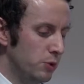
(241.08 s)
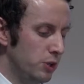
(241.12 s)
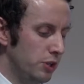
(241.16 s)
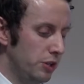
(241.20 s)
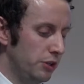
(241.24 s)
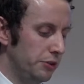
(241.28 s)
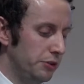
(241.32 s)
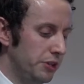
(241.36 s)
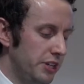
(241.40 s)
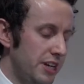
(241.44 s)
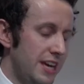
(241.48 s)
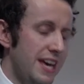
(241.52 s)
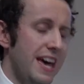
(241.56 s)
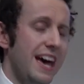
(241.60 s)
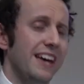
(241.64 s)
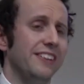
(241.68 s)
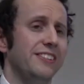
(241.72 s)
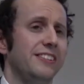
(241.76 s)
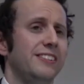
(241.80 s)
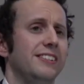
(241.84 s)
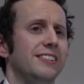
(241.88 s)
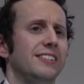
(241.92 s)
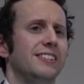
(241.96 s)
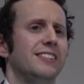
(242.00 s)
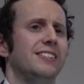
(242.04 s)
world, as
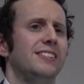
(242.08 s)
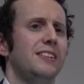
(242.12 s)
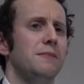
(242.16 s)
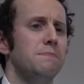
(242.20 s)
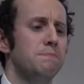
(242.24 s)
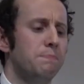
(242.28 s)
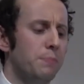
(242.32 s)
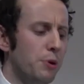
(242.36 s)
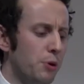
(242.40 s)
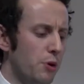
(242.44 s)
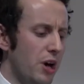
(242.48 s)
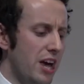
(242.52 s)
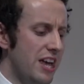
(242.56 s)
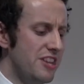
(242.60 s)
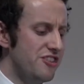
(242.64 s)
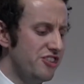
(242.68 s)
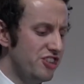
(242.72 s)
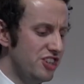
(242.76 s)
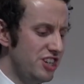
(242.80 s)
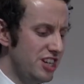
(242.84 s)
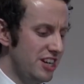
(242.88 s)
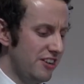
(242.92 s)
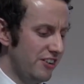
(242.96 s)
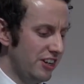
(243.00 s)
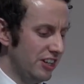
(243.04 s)
it is a simple
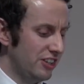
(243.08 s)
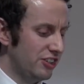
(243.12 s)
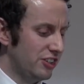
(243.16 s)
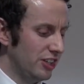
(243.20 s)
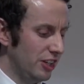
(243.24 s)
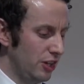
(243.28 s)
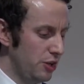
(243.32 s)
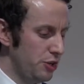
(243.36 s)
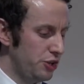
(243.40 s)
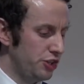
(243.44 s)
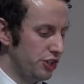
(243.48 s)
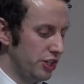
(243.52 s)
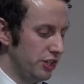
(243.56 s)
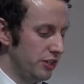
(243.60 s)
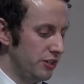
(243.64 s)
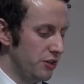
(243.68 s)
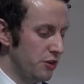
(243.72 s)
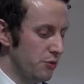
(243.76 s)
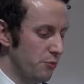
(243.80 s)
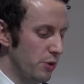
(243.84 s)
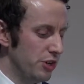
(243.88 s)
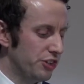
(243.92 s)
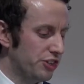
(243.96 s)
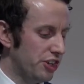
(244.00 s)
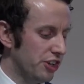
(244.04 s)
engineering solution
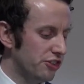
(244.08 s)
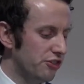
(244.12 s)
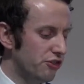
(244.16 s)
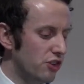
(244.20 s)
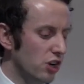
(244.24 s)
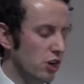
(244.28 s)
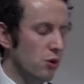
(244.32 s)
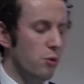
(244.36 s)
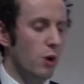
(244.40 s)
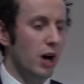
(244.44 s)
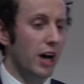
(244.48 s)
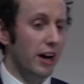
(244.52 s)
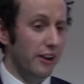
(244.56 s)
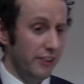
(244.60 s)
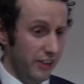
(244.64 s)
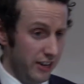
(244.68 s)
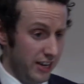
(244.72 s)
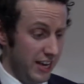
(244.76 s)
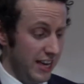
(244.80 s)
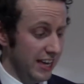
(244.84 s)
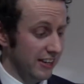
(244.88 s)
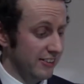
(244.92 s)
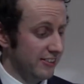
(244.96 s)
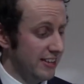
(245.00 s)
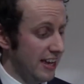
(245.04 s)
which doesn't require
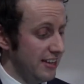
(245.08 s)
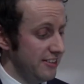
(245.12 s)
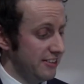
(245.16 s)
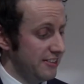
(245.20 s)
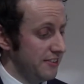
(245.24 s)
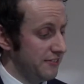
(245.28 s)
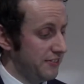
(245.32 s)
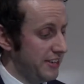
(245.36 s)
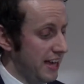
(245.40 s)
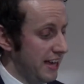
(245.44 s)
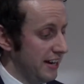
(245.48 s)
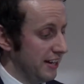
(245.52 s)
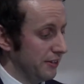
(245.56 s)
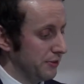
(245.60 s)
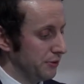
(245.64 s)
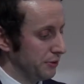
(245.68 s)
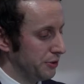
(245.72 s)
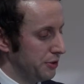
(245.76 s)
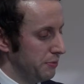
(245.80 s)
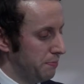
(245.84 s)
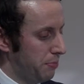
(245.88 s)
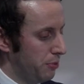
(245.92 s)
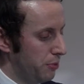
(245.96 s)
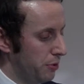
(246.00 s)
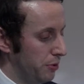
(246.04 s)
extensive technical
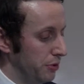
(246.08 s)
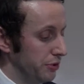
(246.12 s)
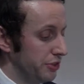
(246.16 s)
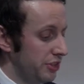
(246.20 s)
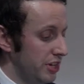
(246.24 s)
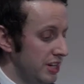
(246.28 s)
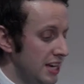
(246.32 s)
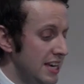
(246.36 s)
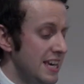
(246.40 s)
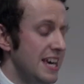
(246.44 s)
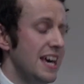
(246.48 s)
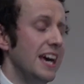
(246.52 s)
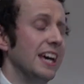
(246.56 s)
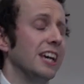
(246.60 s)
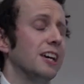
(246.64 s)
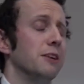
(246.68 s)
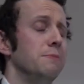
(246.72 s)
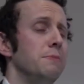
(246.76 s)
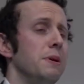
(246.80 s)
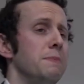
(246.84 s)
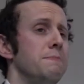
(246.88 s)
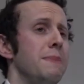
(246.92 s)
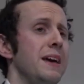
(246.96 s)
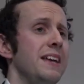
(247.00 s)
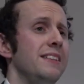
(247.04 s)
support and
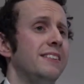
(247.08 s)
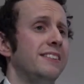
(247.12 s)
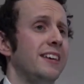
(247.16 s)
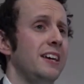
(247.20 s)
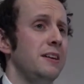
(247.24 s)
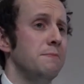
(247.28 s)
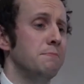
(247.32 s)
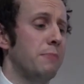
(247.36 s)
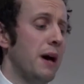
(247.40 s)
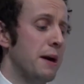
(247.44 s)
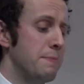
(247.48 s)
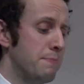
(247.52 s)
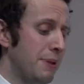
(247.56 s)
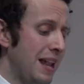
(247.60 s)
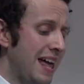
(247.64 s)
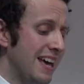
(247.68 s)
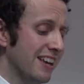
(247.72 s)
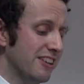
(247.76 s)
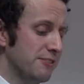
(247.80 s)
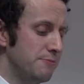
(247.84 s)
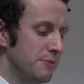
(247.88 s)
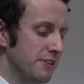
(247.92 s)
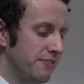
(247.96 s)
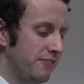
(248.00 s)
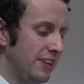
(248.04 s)
can be maintained by
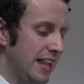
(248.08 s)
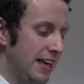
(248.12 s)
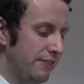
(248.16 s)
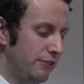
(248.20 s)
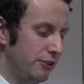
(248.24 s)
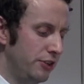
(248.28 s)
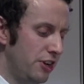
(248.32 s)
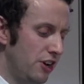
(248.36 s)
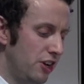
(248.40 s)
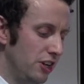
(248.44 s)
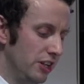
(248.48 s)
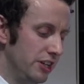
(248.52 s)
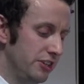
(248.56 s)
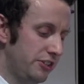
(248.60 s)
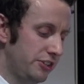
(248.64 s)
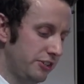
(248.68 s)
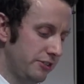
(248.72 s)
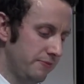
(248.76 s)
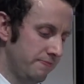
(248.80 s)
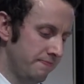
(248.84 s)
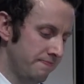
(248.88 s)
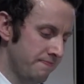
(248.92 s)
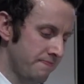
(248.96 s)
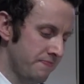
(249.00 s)
blacksmith-level knowledge.